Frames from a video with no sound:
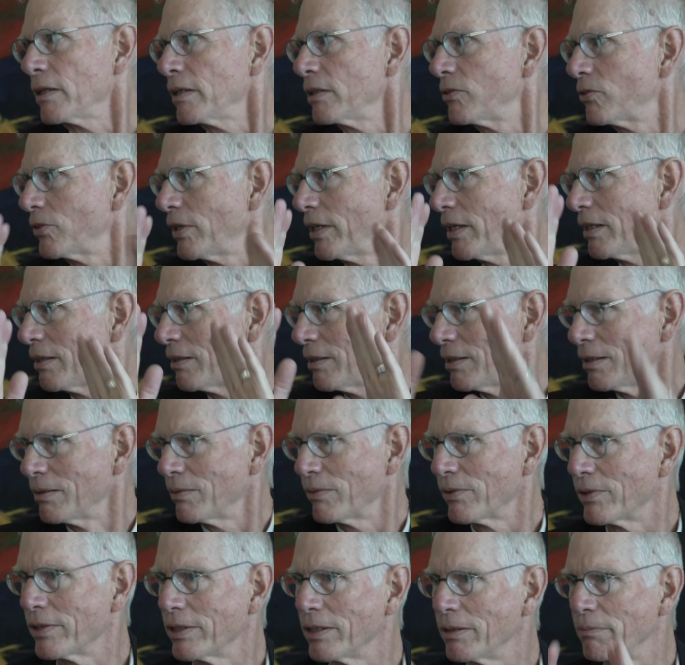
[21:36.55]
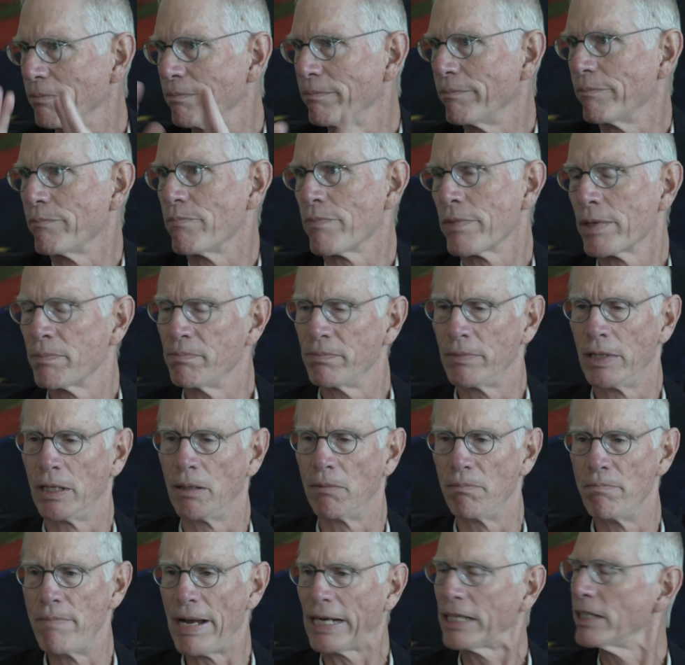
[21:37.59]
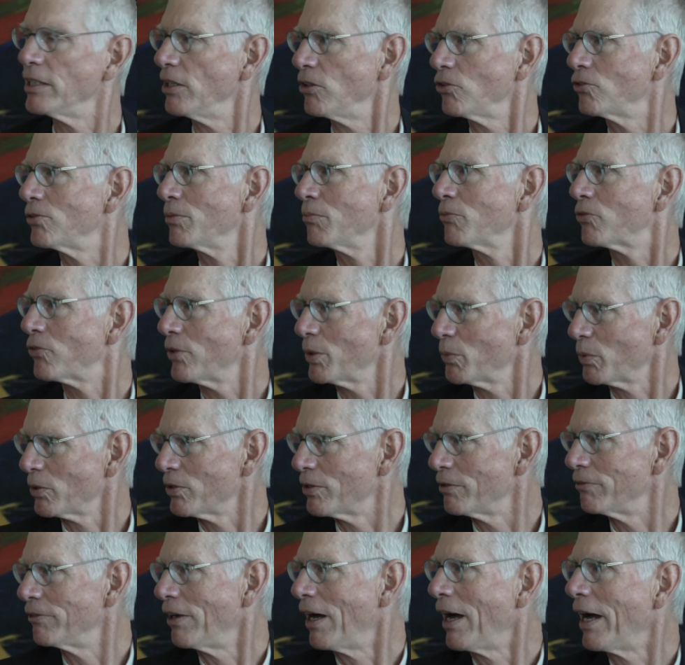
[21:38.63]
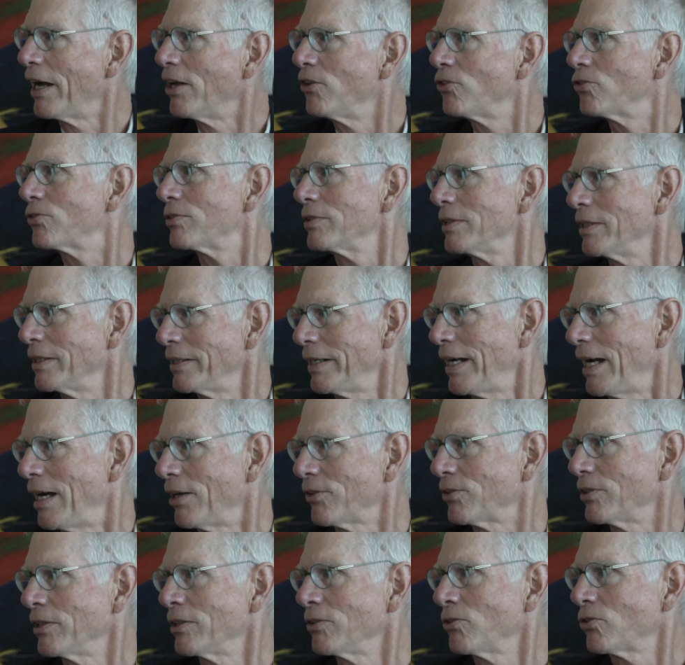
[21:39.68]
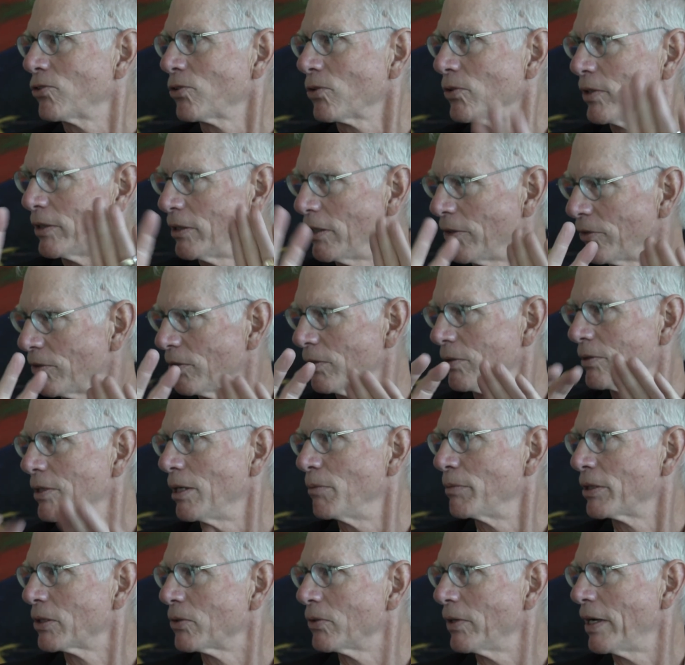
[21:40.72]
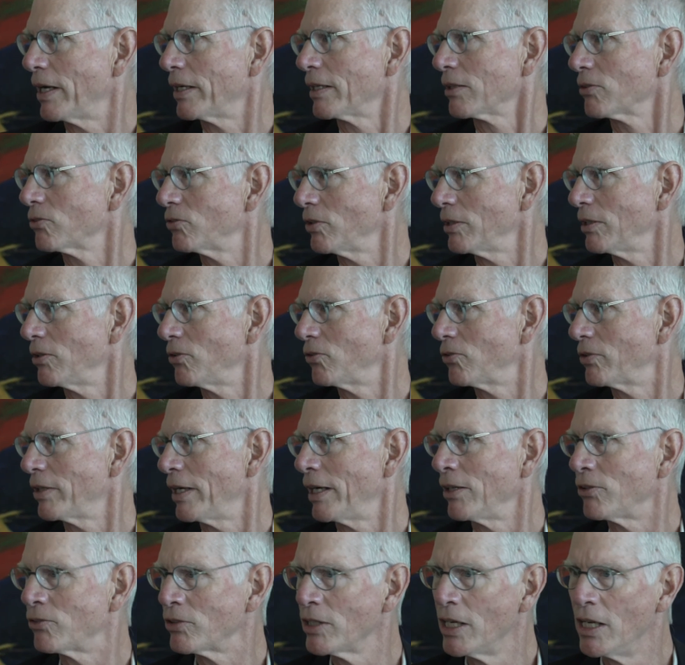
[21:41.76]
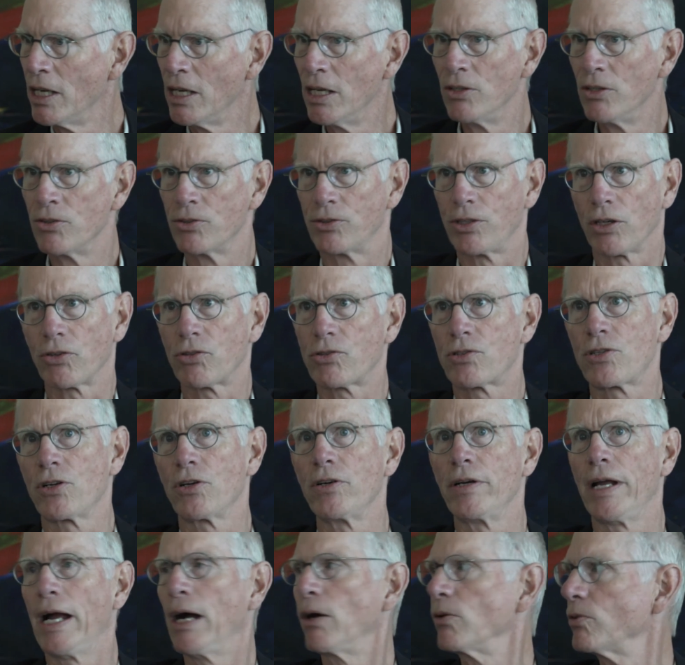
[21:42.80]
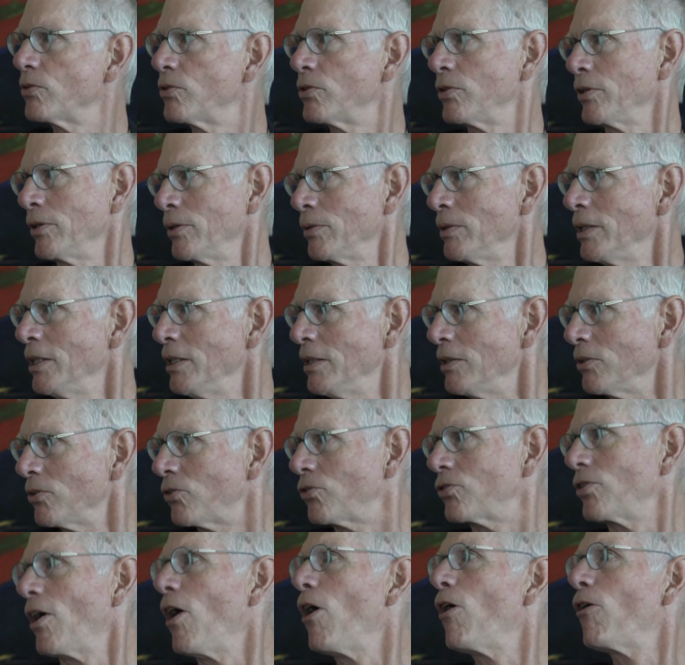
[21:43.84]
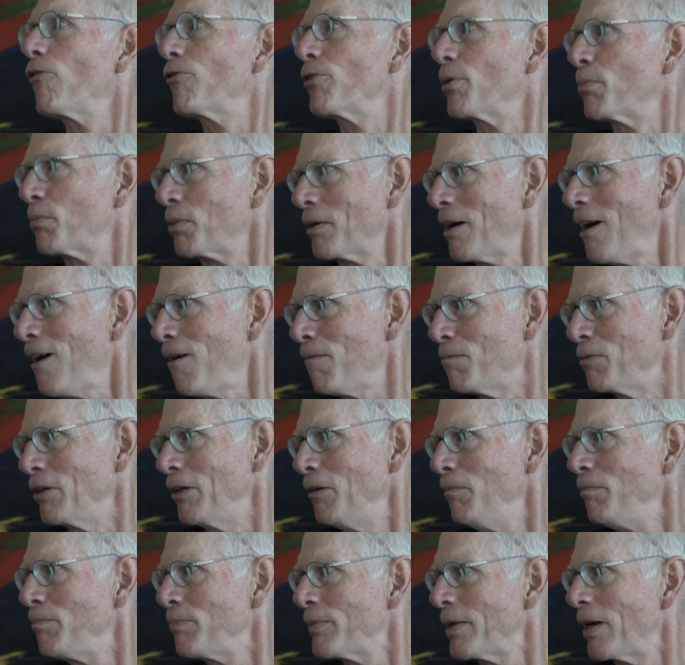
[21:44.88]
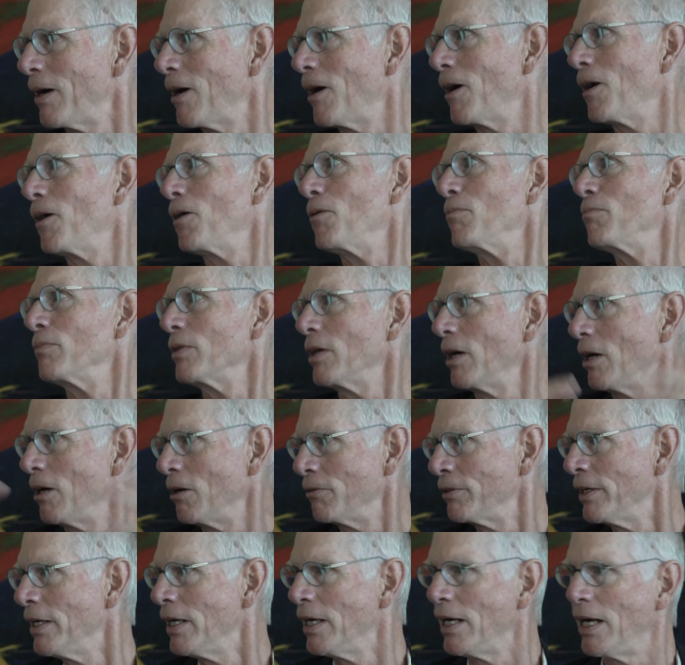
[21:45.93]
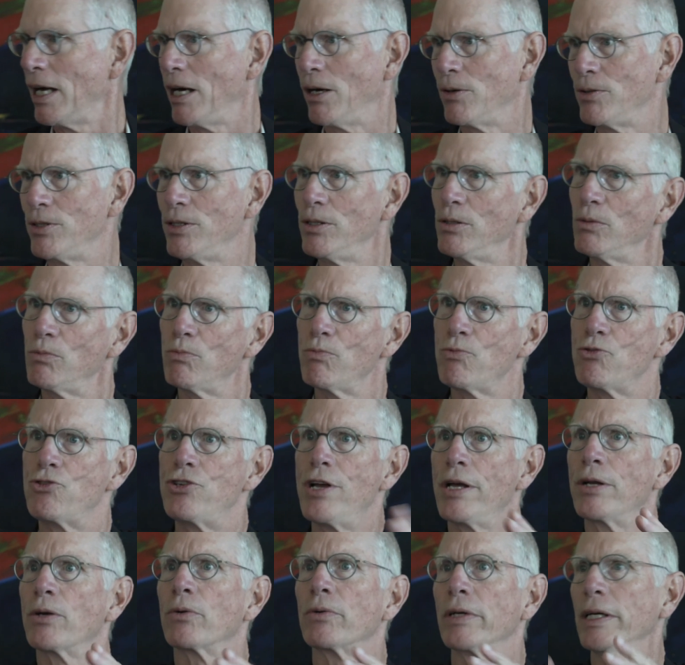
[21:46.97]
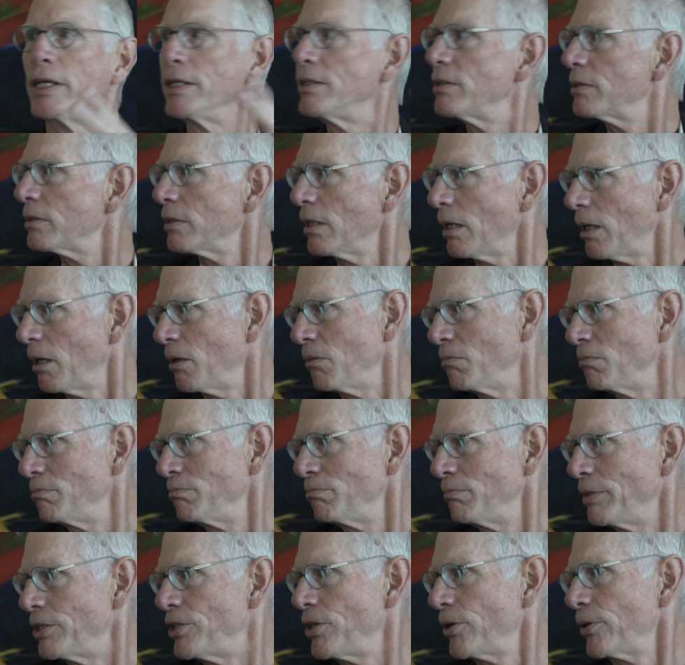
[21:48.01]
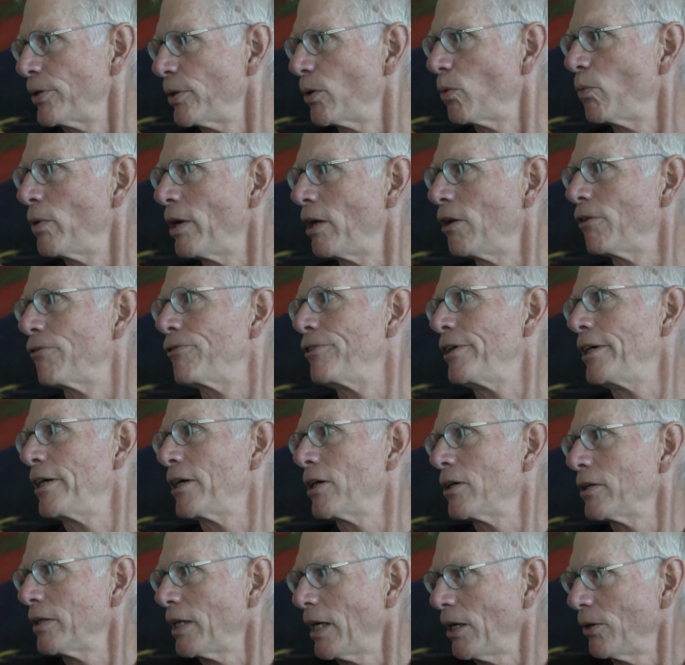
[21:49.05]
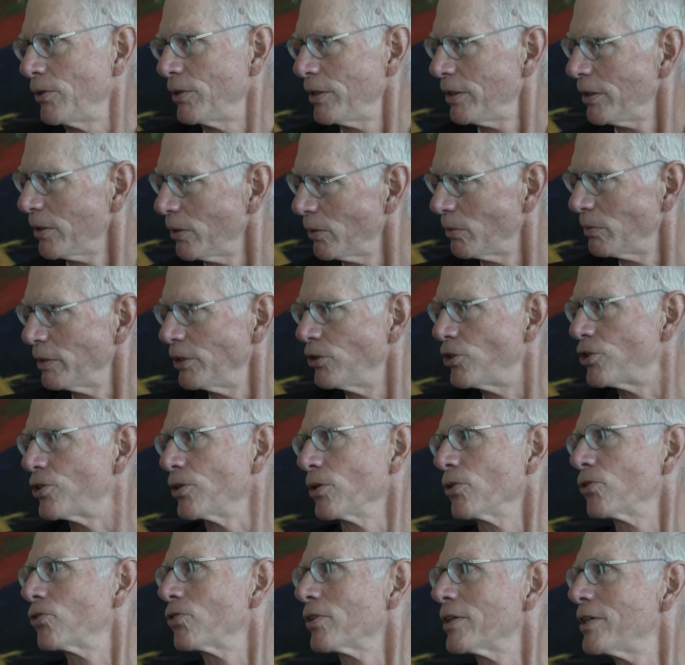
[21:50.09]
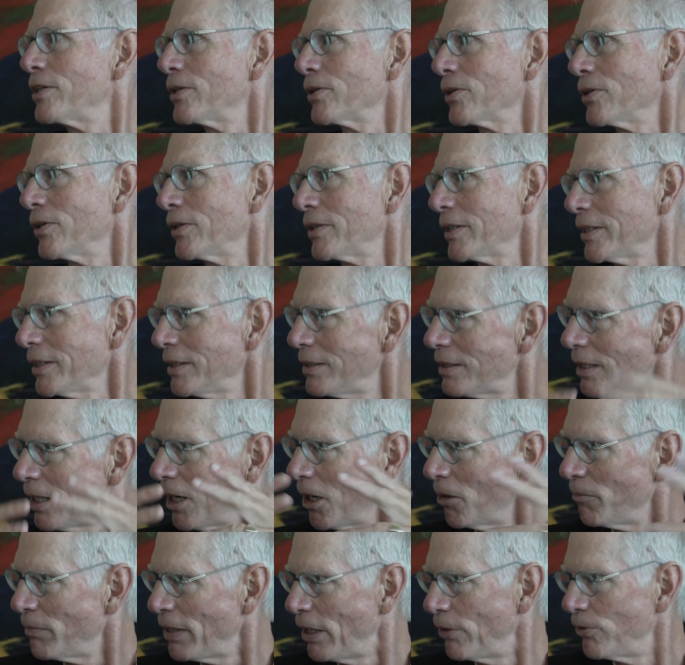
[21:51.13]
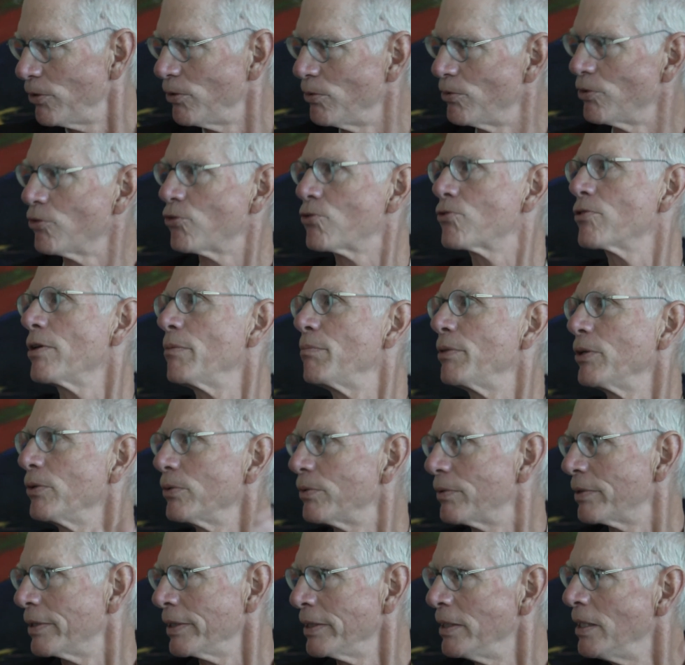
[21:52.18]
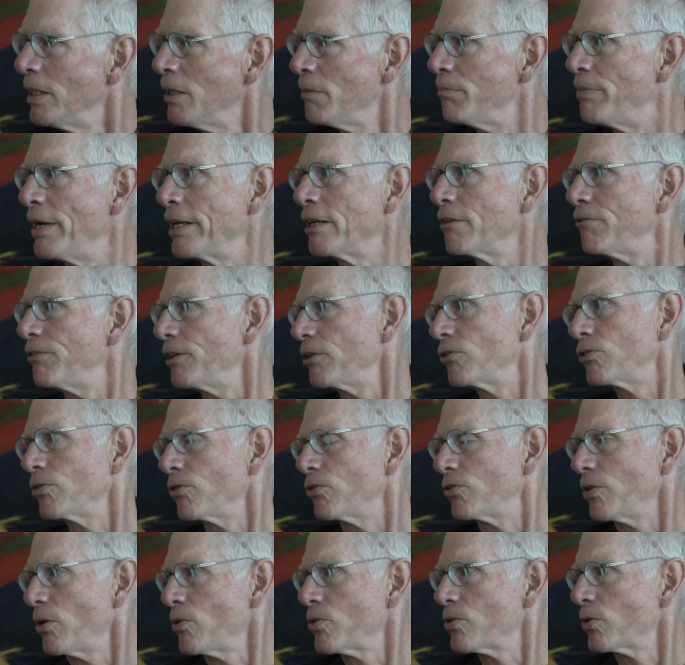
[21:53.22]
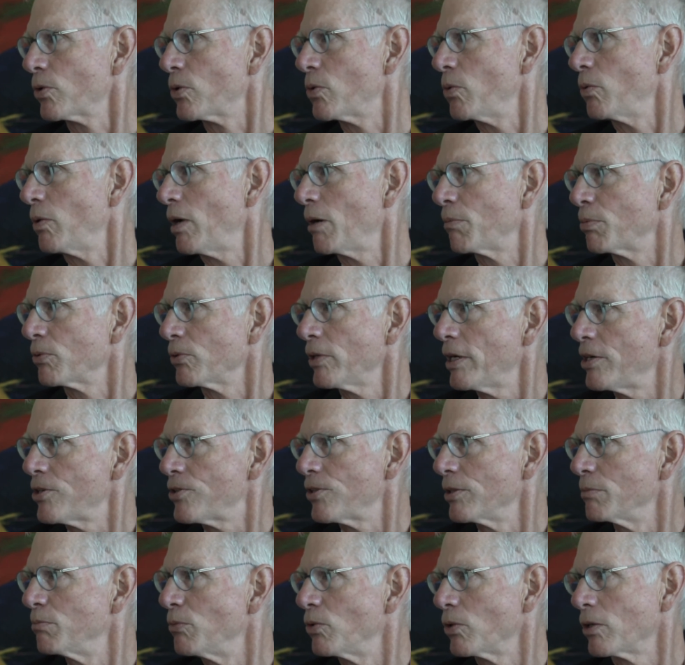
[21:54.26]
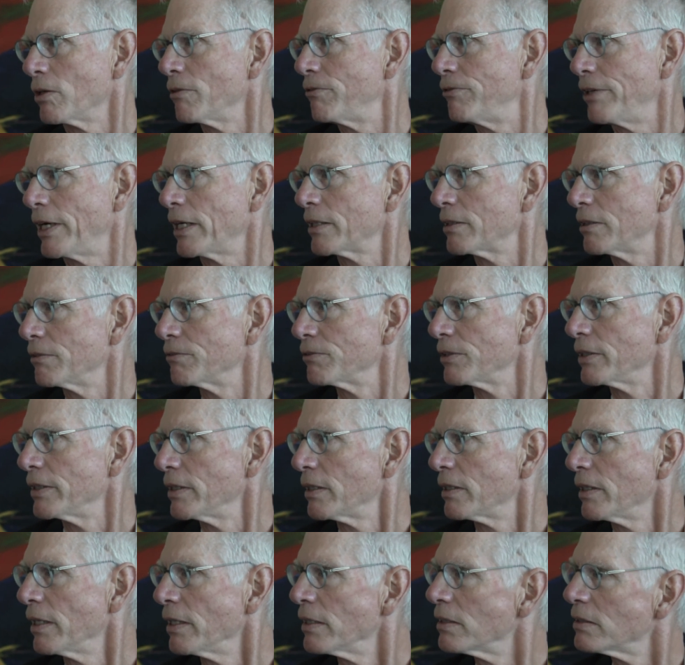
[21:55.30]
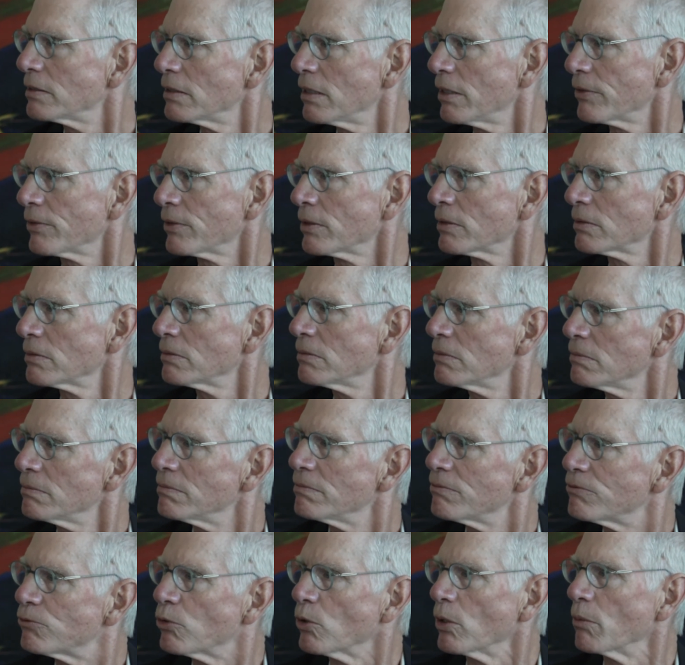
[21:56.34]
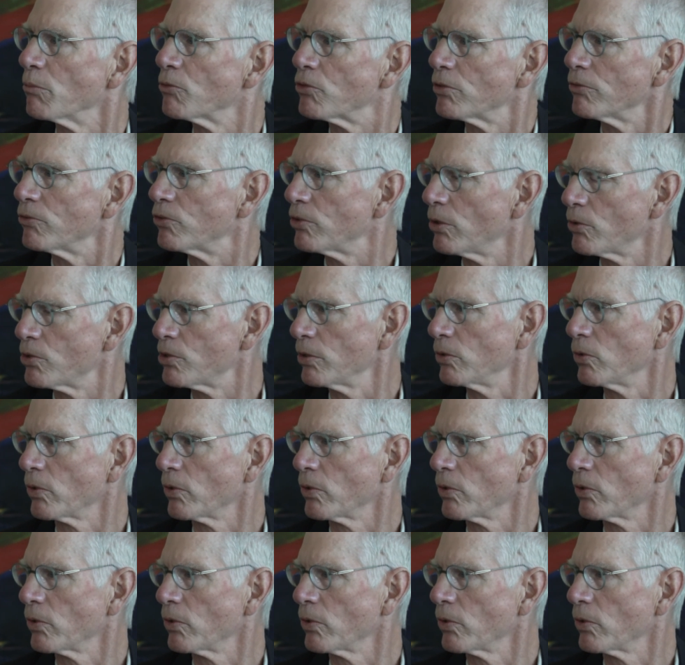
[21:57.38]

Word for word: It's a, the, the uh, mechanisms that were devised in Athens or in other democratic city-states just turn out to solve the problem um, of how do you generate um, material welfare, how do you ensure security, um, how do you distribute the benefits of social cooperation more effectively than other forms of social